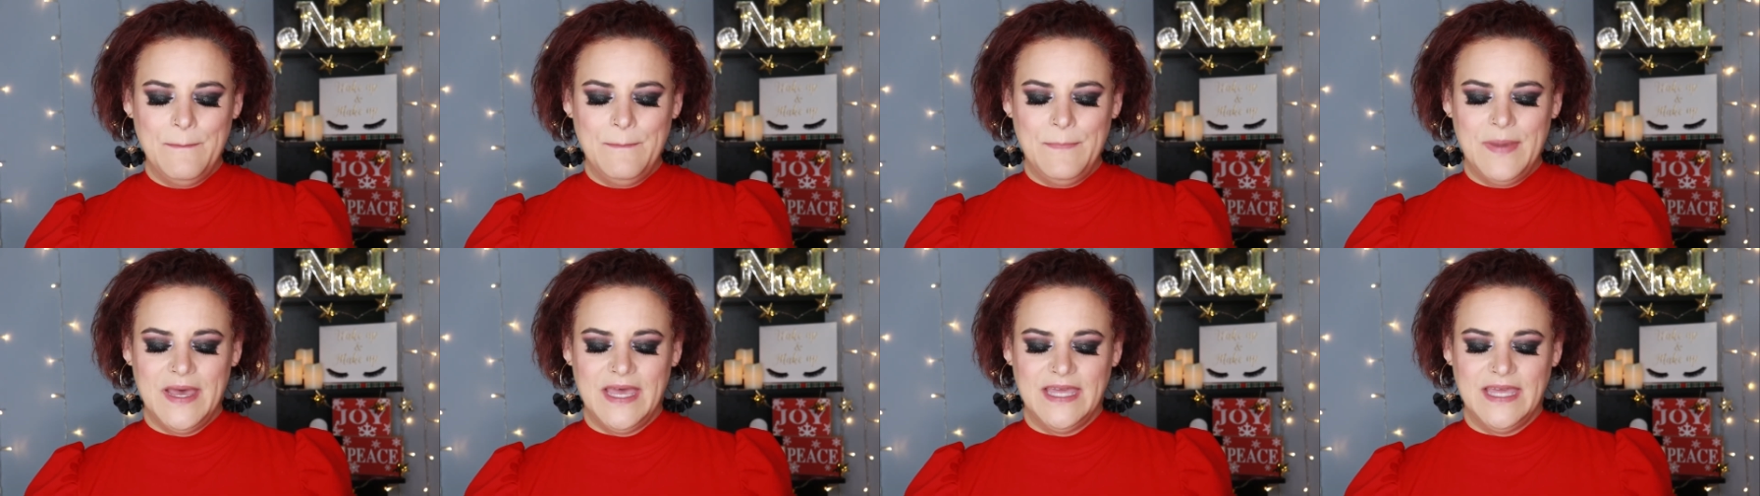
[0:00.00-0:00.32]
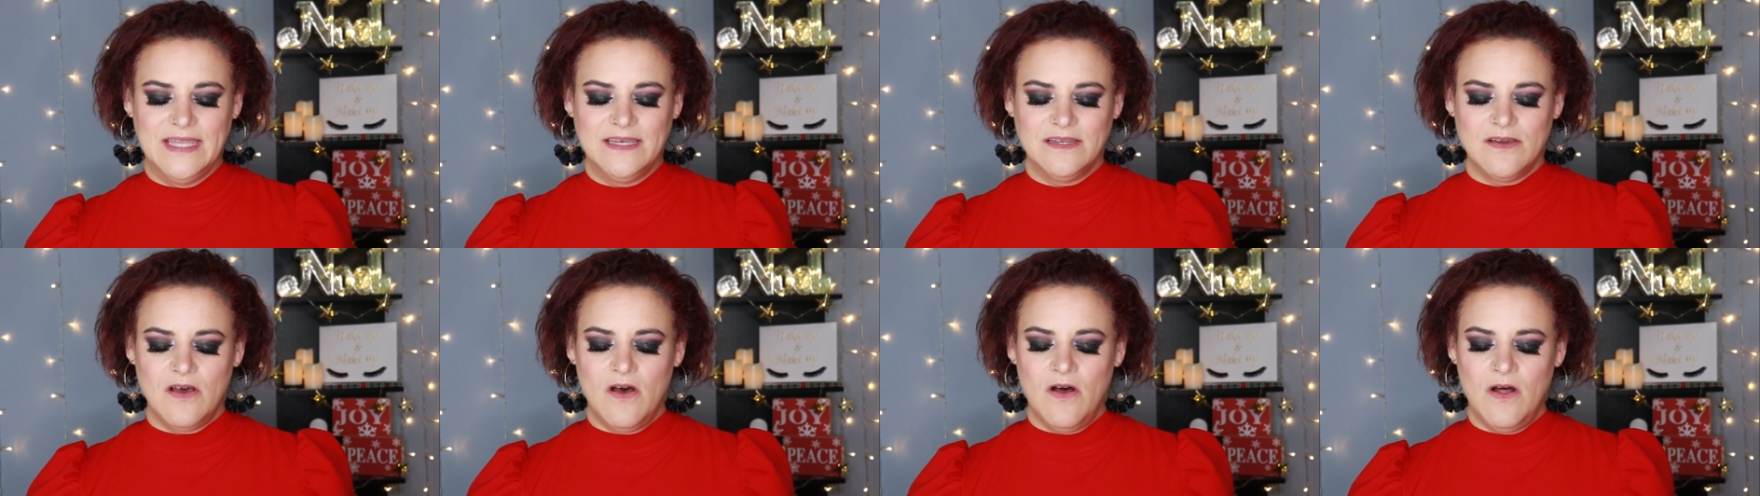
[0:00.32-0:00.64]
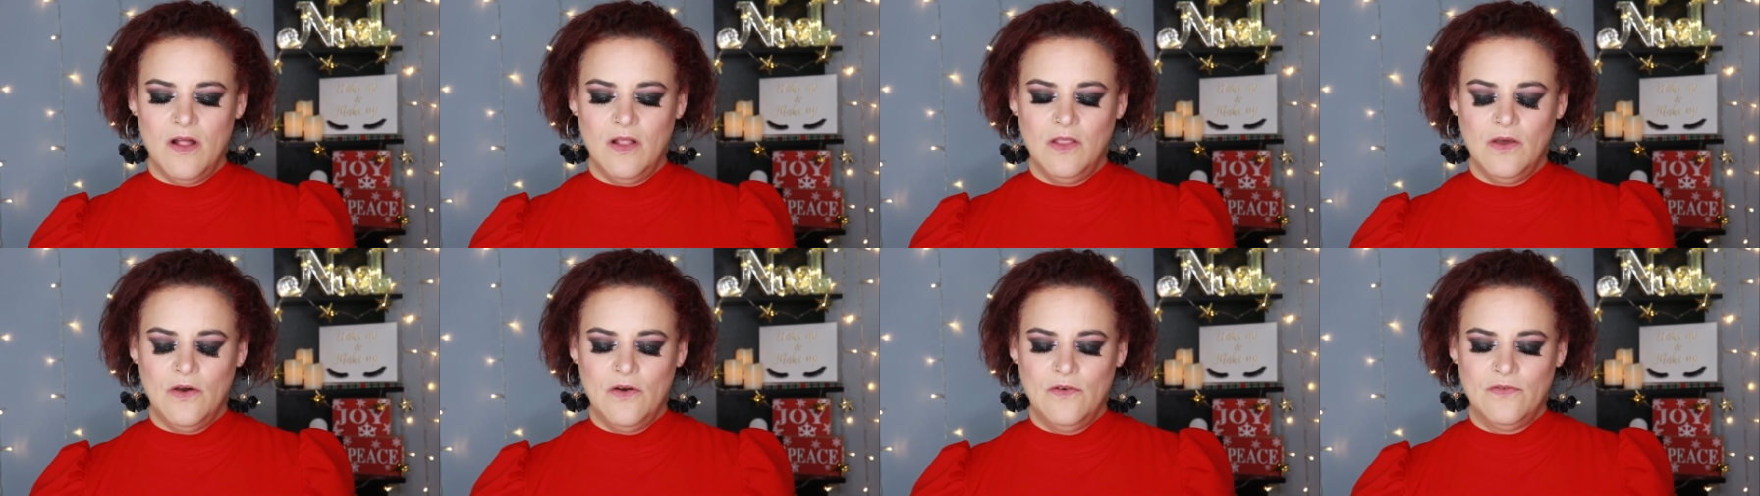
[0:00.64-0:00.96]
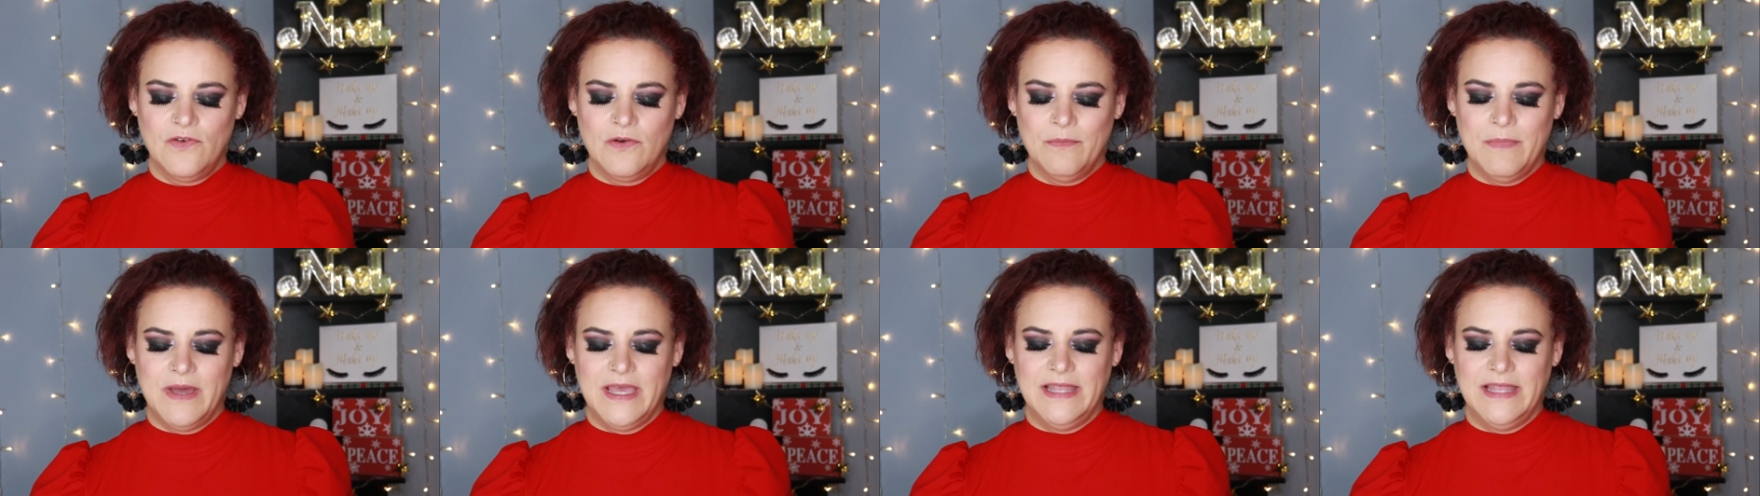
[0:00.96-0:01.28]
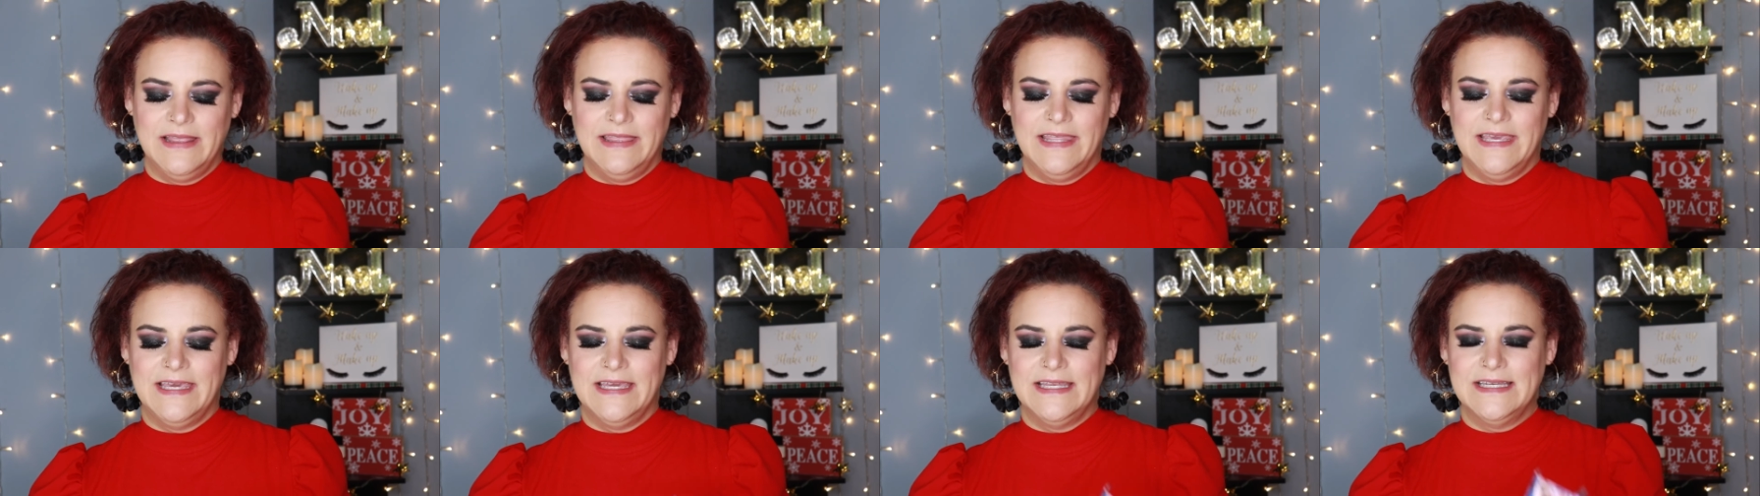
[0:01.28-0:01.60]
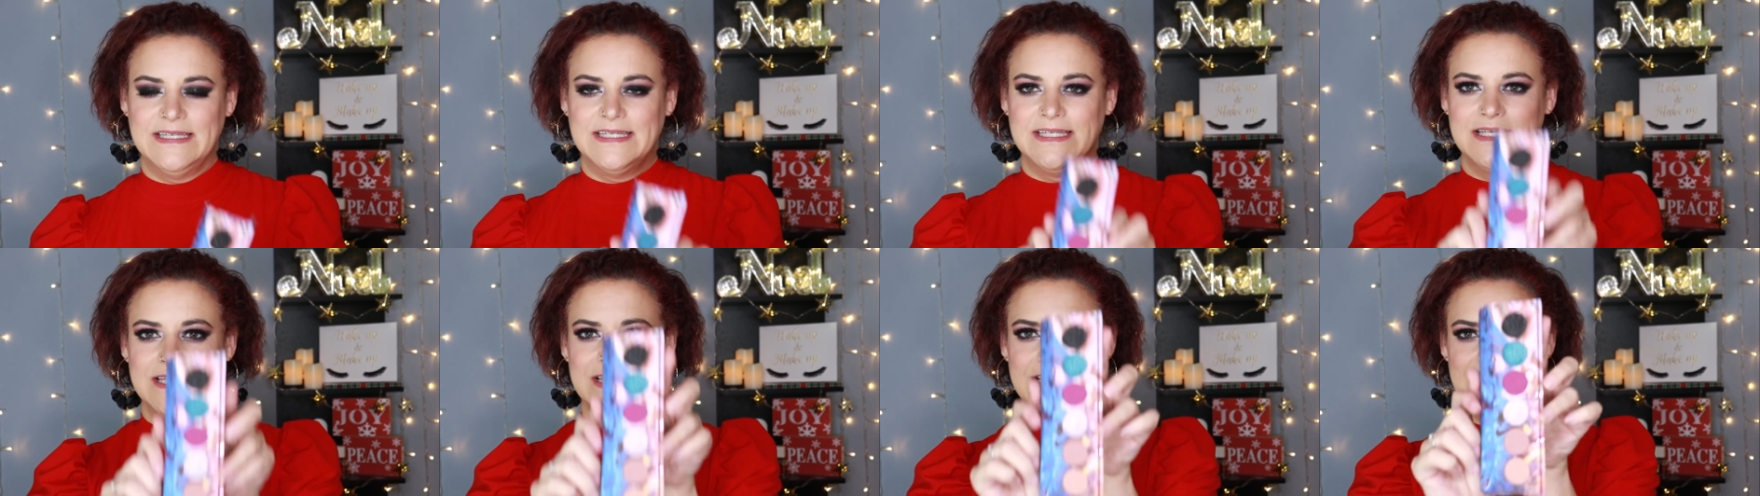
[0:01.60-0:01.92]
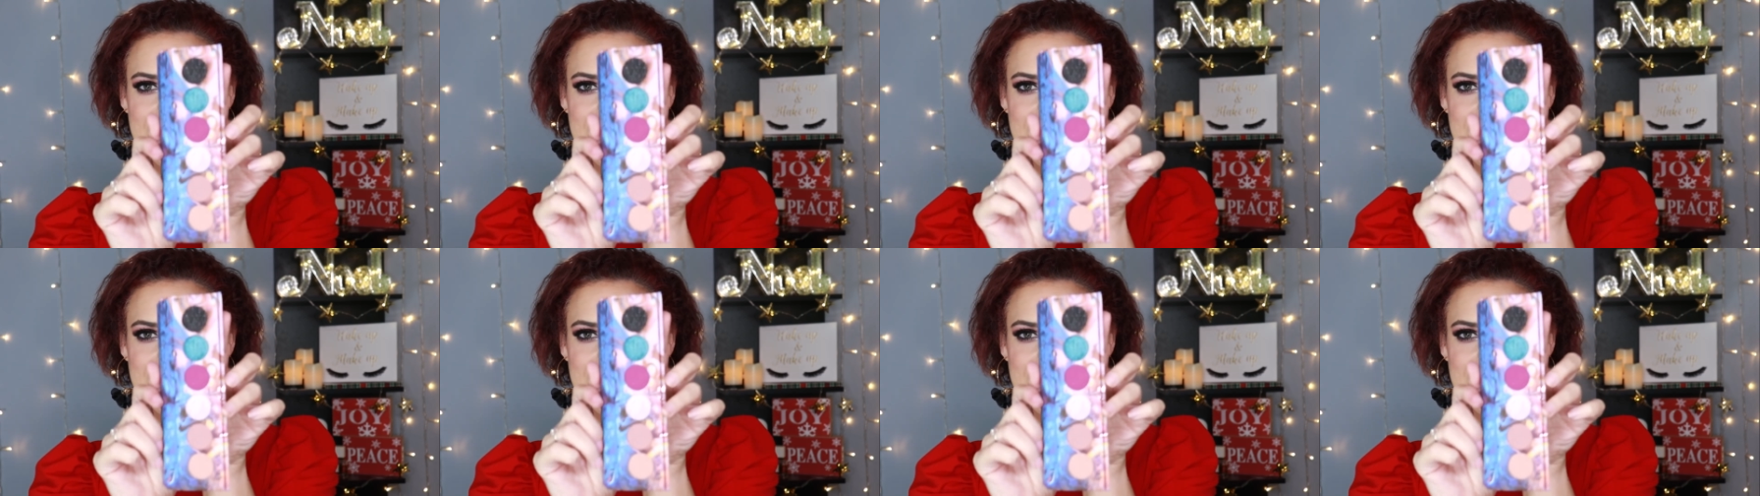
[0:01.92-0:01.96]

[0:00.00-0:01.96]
but all over my lid